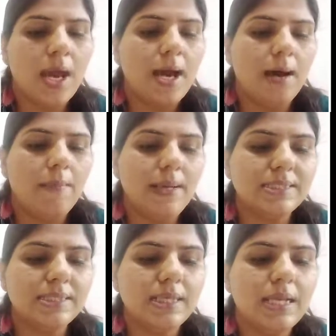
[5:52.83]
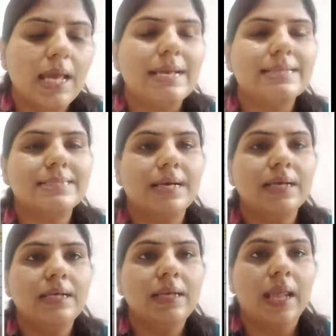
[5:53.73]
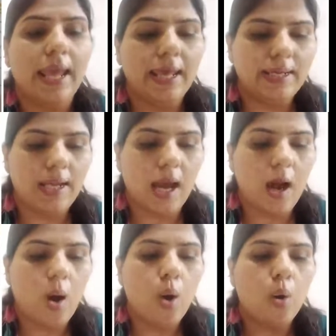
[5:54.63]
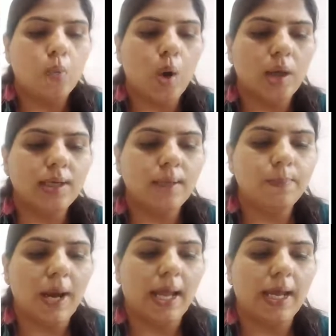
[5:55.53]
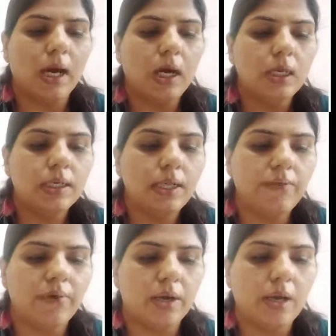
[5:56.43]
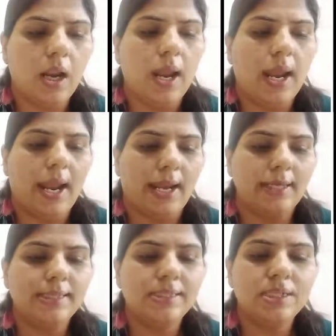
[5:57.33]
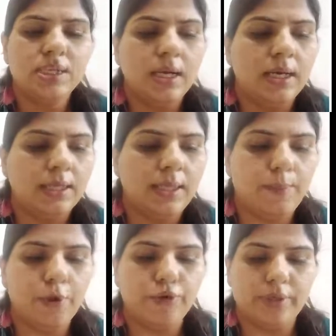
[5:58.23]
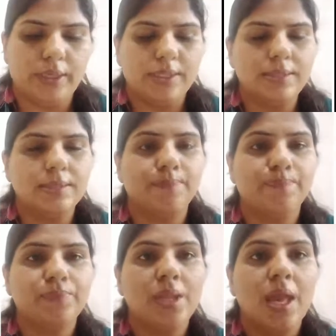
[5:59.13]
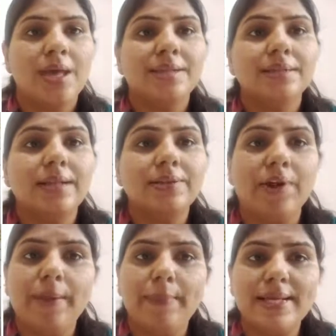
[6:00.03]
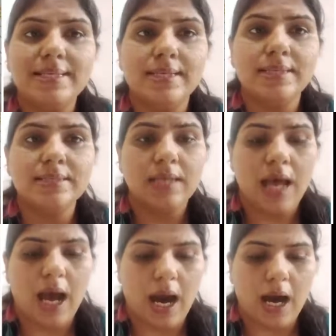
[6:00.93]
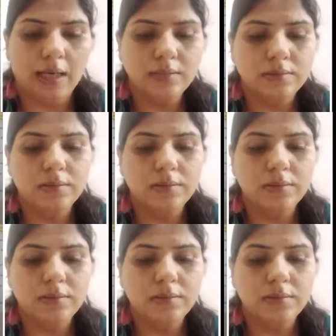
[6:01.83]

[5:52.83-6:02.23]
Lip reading: A basin is an area watered by a river and its tributaries. The three basins are: